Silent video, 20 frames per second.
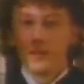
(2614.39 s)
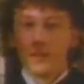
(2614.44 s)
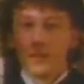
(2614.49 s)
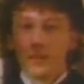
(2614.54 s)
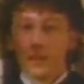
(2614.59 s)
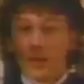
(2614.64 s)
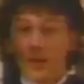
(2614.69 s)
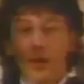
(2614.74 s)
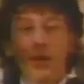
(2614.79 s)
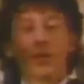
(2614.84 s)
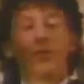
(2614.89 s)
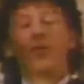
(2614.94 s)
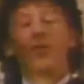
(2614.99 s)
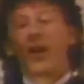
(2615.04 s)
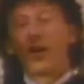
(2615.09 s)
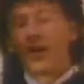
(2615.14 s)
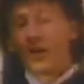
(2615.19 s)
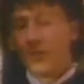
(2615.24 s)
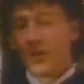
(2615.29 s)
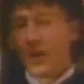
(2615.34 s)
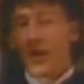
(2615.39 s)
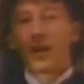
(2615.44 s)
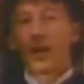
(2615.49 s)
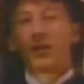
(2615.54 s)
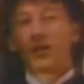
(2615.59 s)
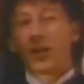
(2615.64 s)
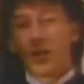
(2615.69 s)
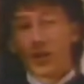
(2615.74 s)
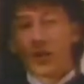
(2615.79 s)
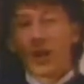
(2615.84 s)
Oh, very well.
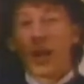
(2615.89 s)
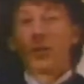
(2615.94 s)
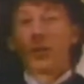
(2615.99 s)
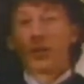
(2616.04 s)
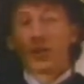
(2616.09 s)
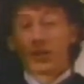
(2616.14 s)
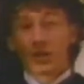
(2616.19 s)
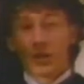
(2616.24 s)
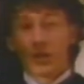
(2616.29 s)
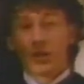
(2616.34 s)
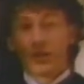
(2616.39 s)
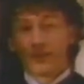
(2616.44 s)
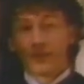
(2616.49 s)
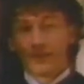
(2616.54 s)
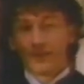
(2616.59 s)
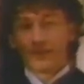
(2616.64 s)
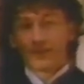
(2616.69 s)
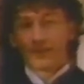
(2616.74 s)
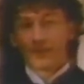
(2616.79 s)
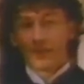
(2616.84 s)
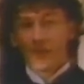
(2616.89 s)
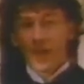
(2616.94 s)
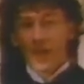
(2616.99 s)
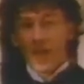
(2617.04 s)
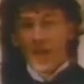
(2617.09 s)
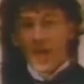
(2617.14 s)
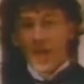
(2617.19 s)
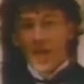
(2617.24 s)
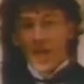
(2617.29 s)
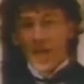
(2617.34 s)
So your name is John.
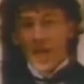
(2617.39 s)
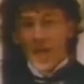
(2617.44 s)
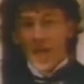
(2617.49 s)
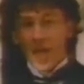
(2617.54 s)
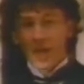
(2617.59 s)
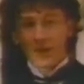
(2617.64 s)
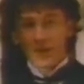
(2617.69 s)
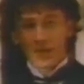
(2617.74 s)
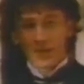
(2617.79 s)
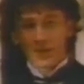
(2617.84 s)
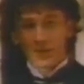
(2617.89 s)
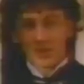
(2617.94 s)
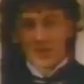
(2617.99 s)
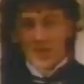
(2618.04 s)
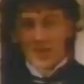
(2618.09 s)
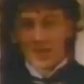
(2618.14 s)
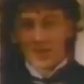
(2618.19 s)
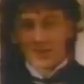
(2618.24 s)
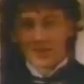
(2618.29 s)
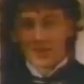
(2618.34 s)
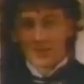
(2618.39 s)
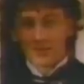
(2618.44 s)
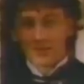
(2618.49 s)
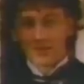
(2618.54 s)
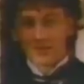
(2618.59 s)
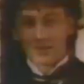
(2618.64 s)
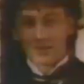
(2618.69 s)
How did I do on the others?